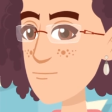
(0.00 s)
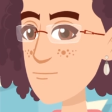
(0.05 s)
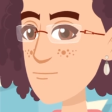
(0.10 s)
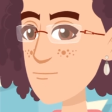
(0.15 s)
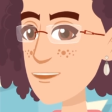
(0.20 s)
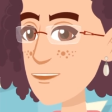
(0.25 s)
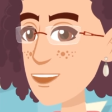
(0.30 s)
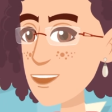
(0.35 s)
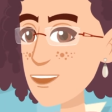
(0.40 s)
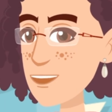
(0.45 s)

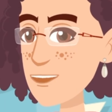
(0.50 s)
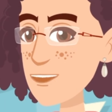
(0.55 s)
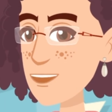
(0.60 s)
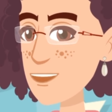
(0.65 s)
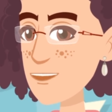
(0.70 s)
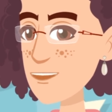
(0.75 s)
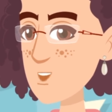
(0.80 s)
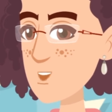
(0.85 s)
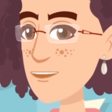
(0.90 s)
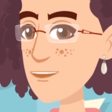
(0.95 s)
If you
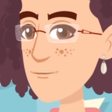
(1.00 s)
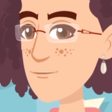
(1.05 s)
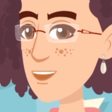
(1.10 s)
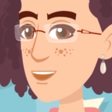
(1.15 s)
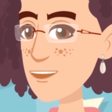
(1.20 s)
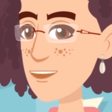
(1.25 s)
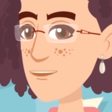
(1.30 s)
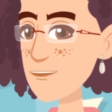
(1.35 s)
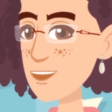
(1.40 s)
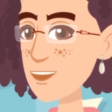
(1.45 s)
want your
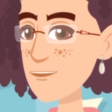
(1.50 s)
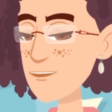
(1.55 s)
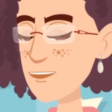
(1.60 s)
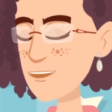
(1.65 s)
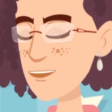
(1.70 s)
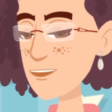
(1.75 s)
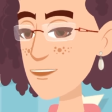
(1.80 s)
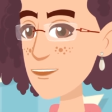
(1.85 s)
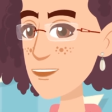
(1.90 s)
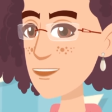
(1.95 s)
toy car to
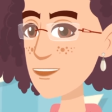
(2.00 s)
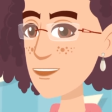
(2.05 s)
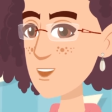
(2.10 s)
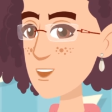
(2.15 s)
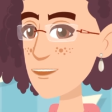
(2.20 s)
move,